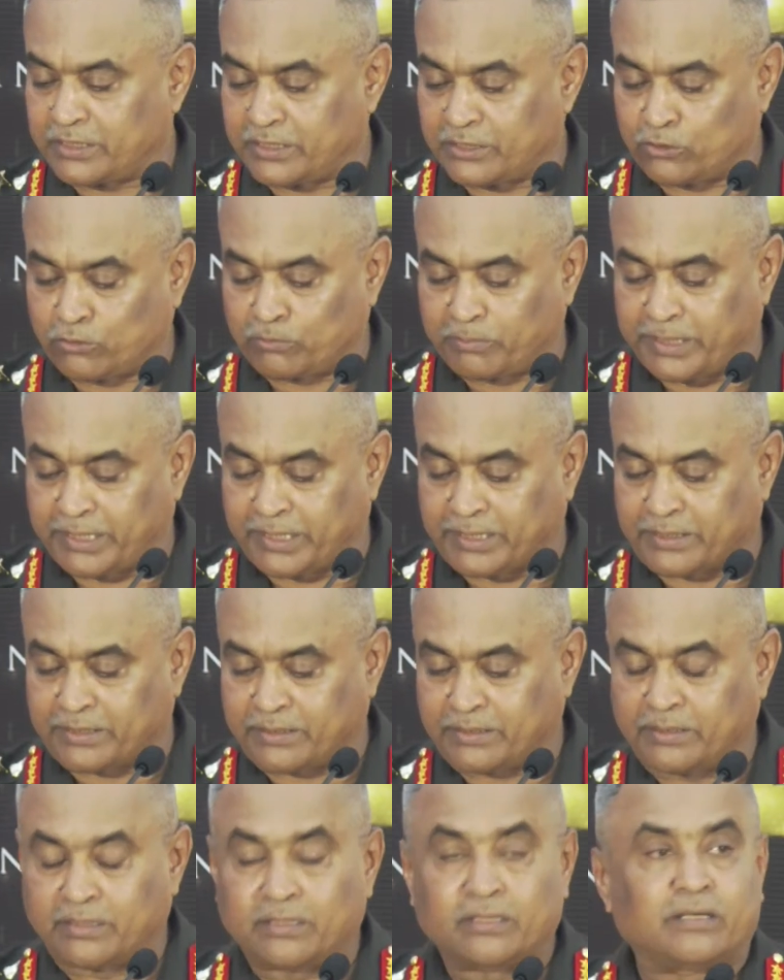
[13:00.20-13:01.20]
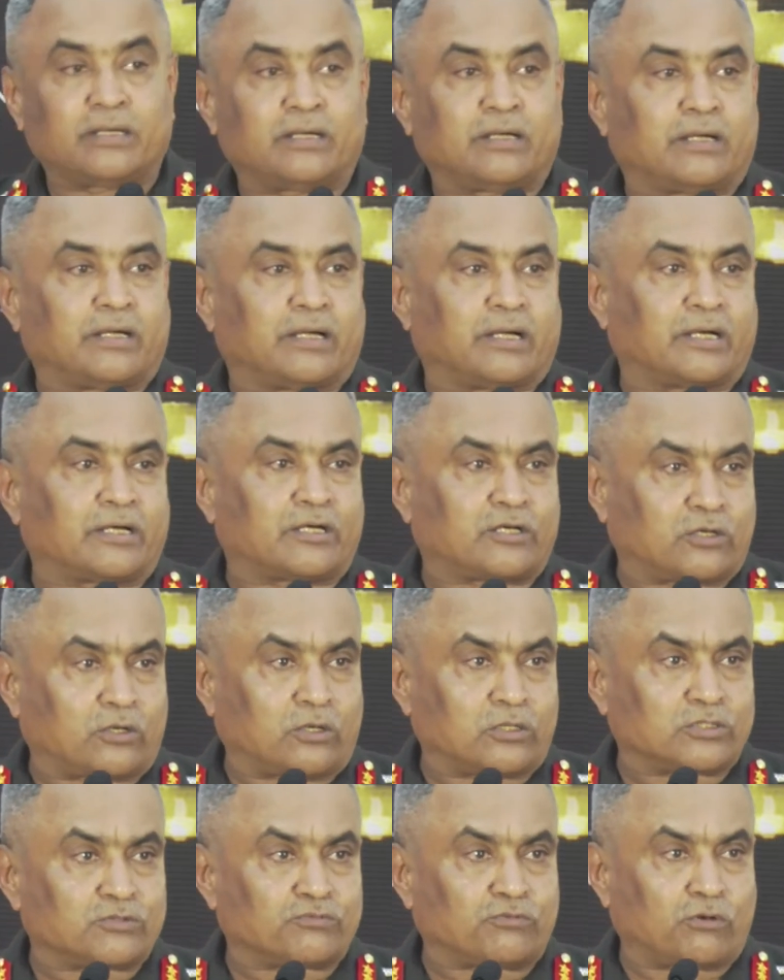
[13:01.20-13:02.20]
domain and
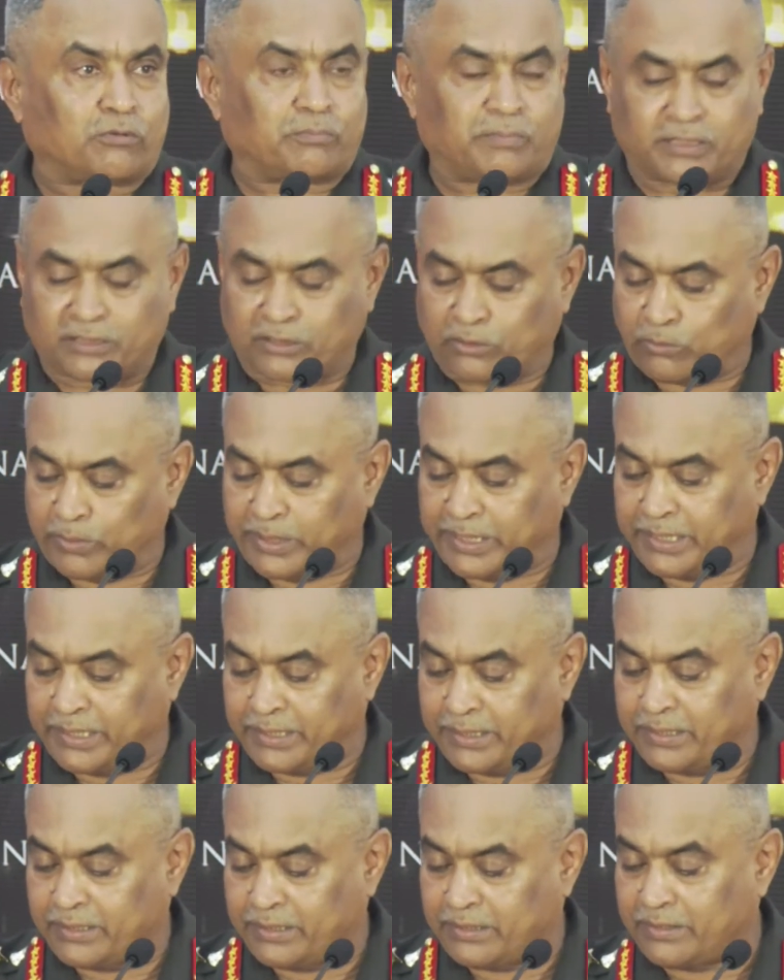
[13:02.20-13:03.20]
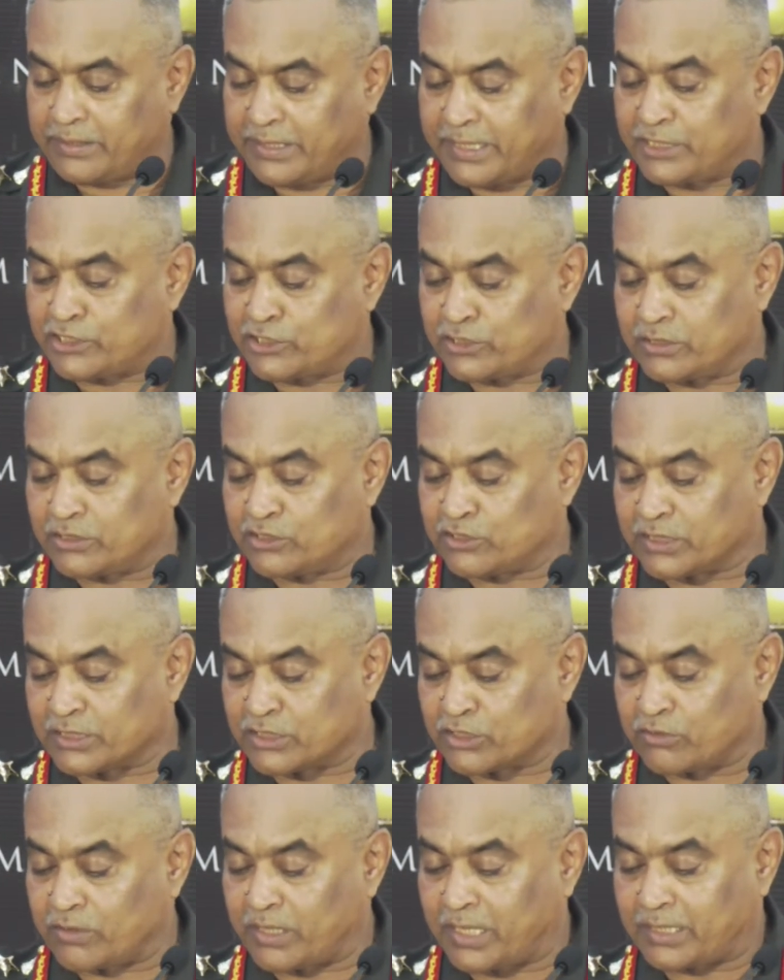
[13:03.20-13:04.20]
transforming the way nations
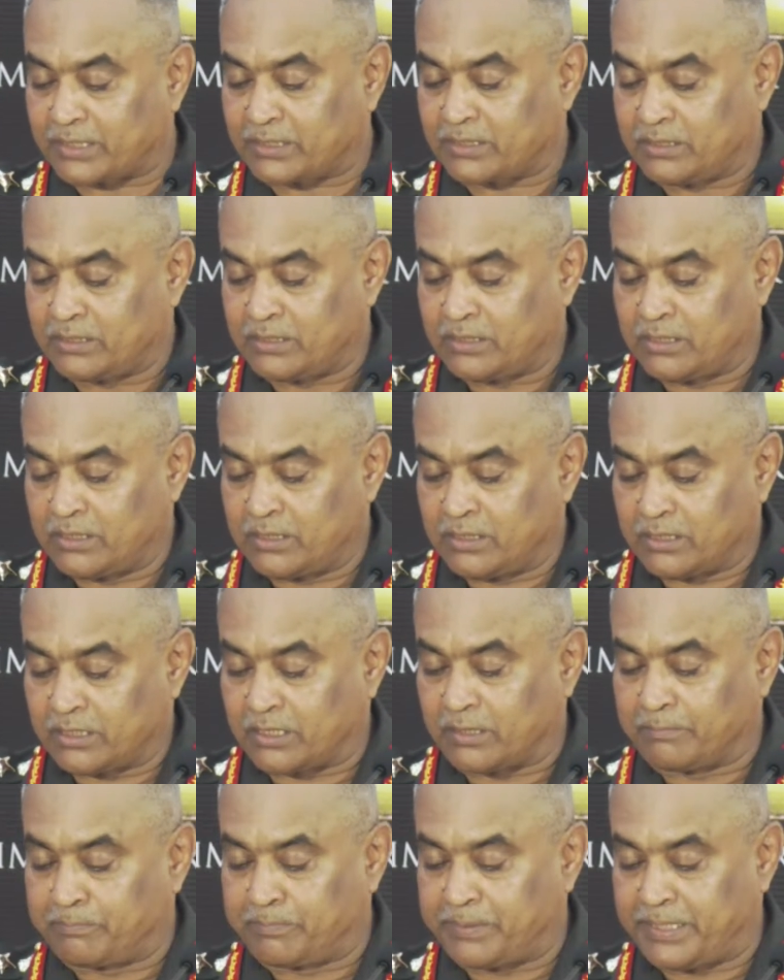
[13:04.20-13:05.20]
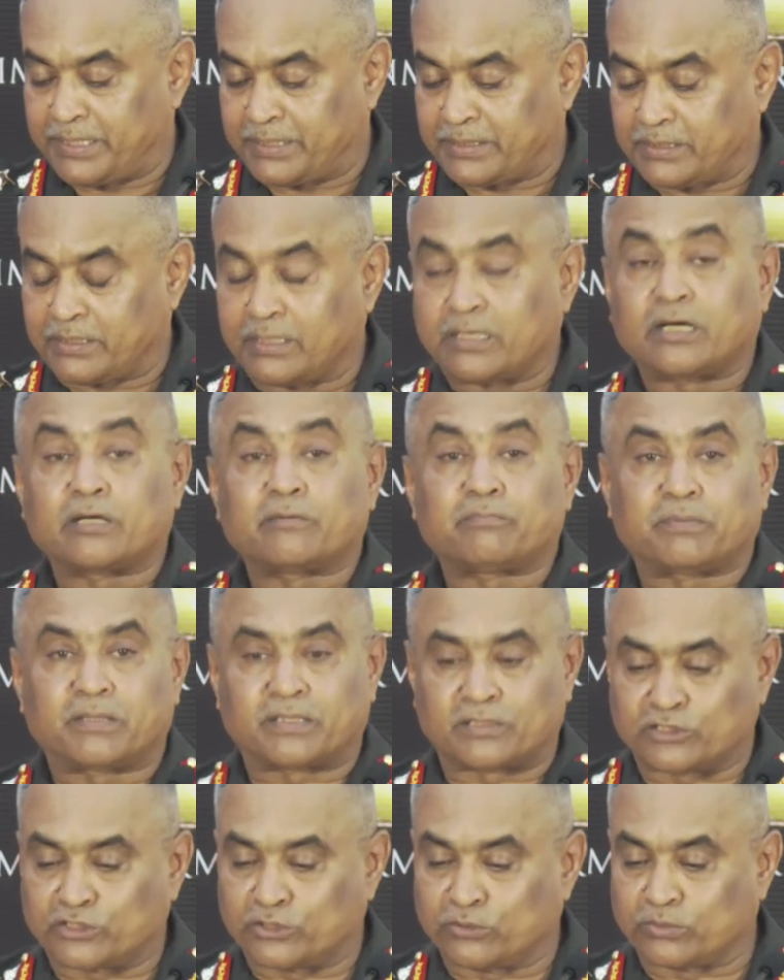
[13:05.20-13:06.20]
interact, compete, and
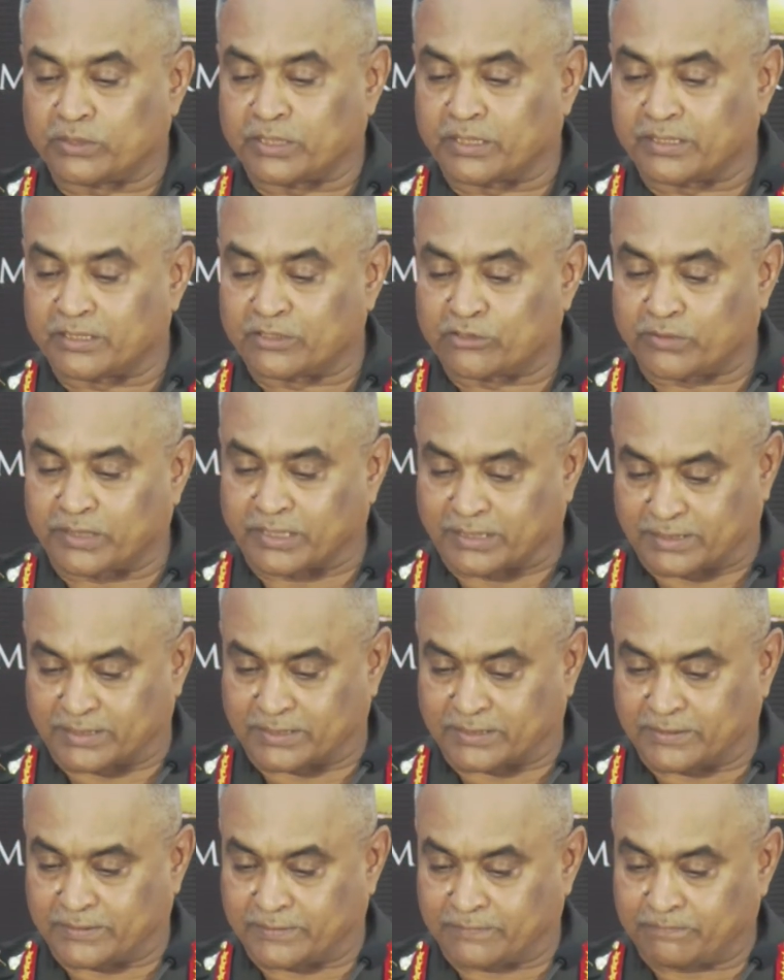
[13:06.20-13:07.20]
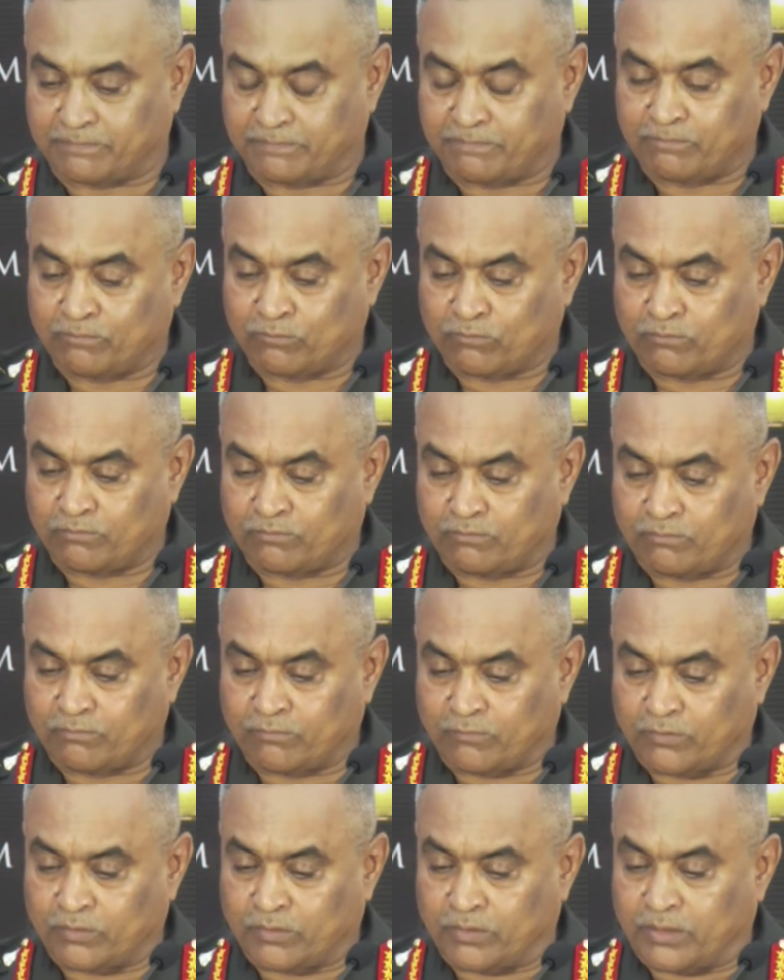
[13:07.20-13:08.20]
pursue their interests.
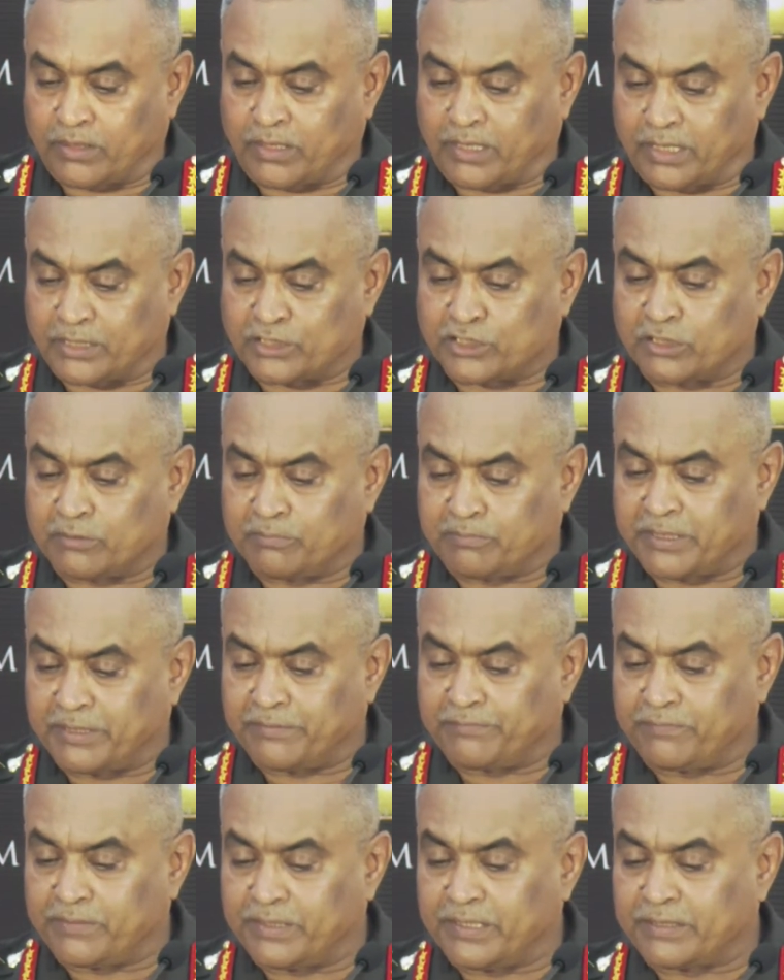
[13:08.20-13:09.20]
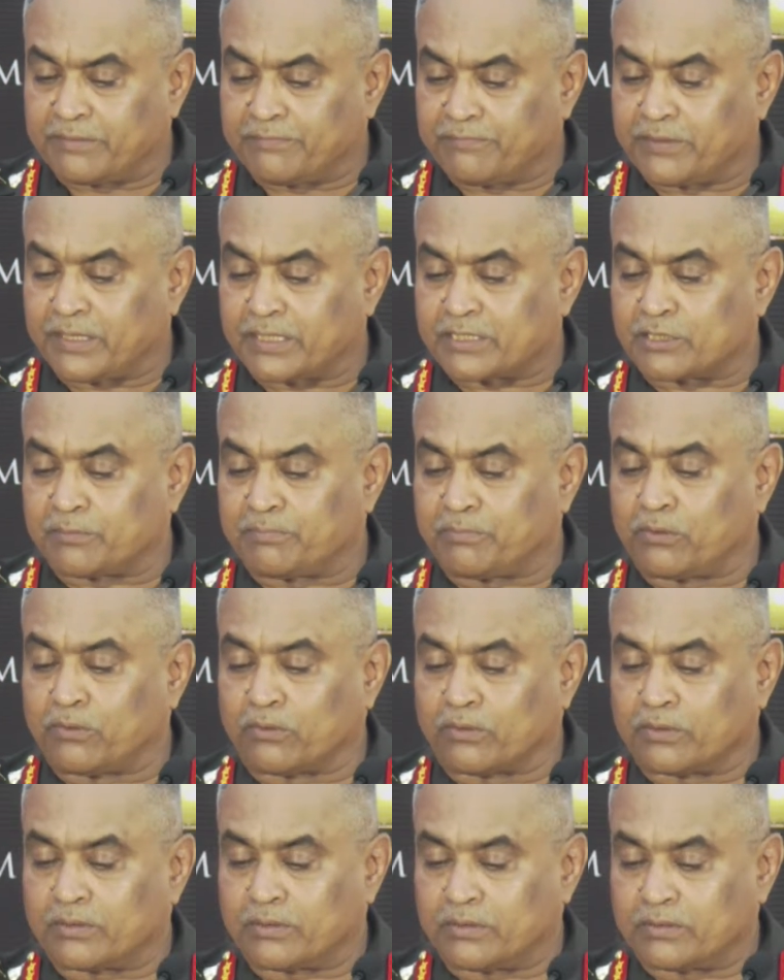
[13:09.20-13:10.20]
I shall briefly reflect
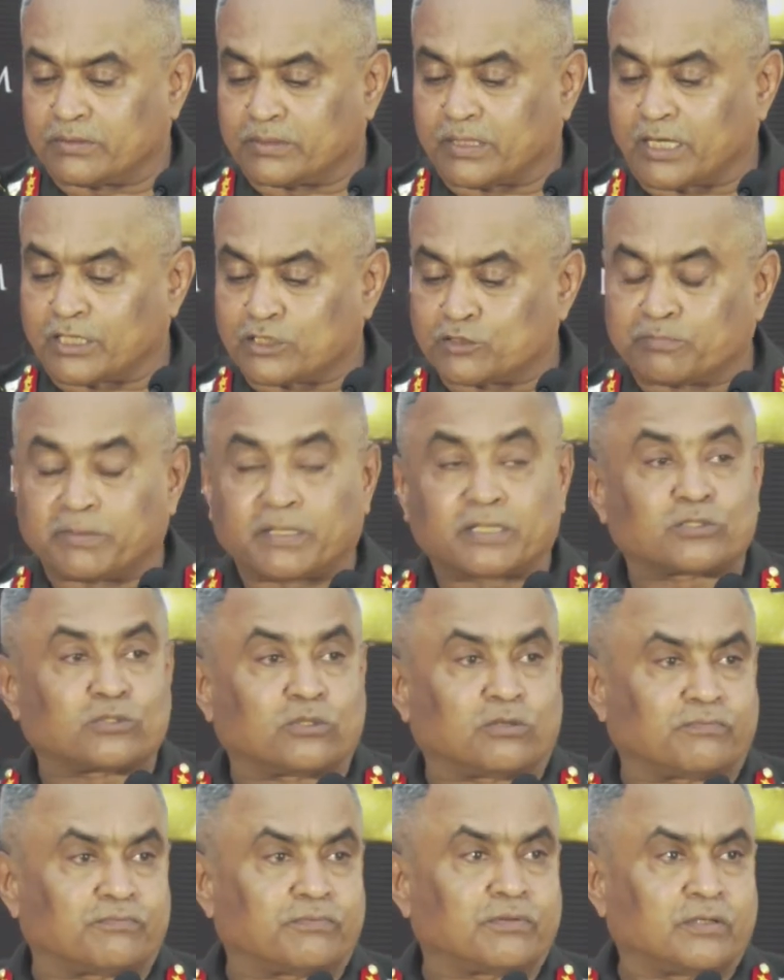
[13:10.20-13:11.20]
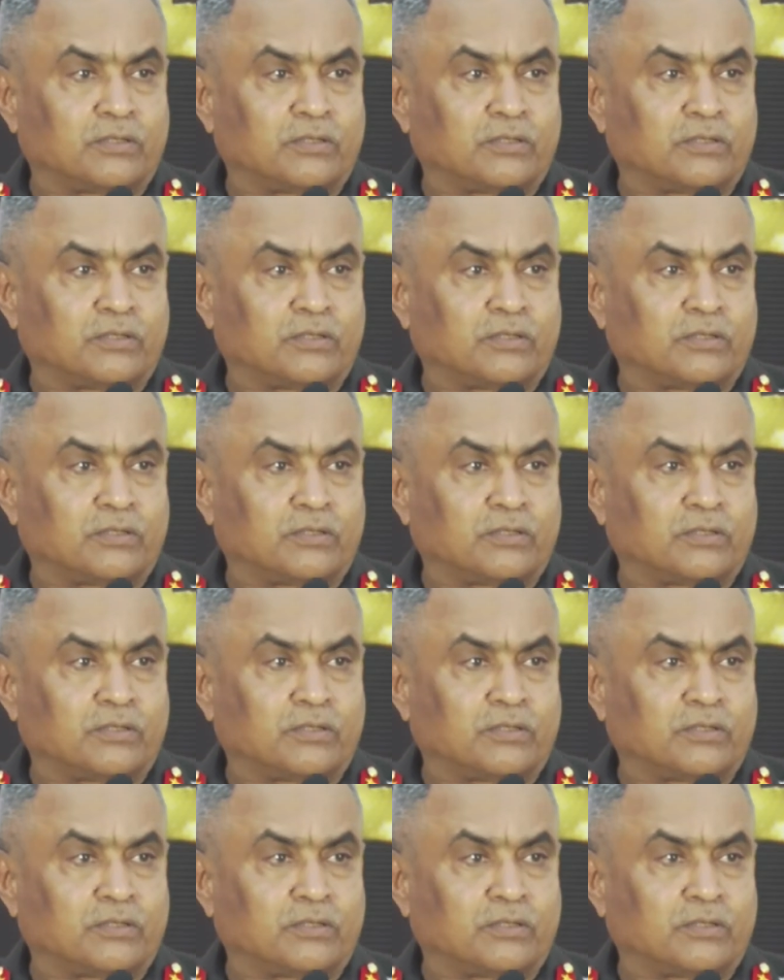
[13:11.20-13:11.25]
upon the aspect of